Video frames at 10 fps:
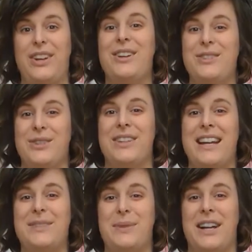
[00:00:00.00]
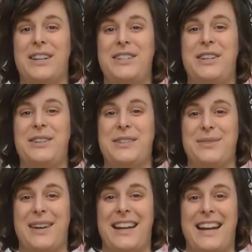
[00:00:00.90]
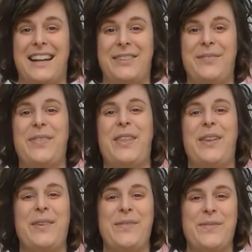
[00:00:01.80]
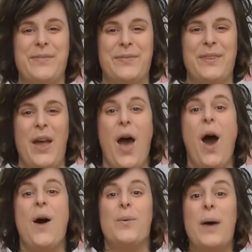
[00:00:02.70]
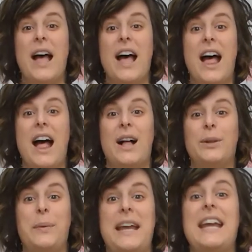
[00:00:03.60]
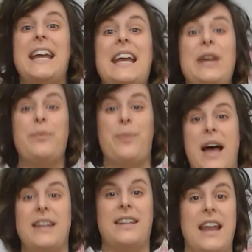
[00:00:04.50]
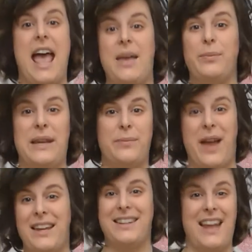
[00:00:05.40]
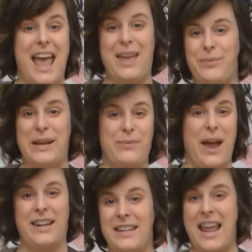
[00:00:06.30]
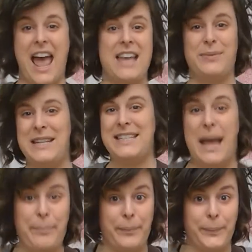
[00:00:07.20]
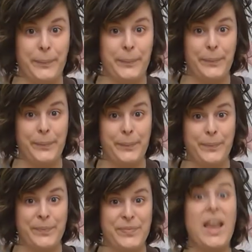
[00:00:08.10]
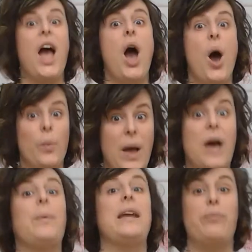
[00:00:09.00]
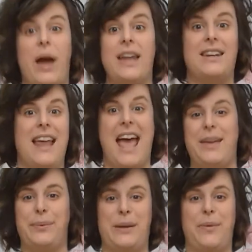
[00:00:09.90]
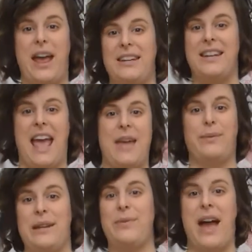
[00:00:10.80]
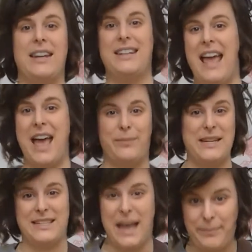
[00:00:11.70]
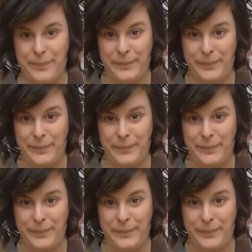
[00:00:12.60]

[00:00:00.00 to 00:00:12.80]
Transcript: So the next one I'll do is running. Well, we run and we run and we run and we stop. Well, we run and we run and we run and we stop.